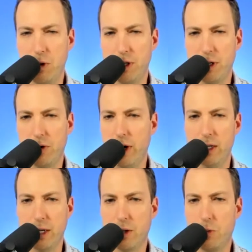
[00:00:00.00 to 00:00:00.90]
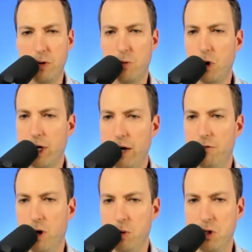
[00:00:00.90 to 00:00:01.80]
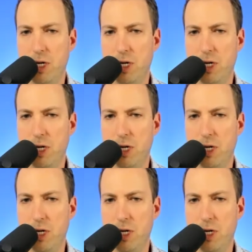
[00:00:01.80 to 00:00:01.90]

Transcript: I think you were at like 3 or 4K followers.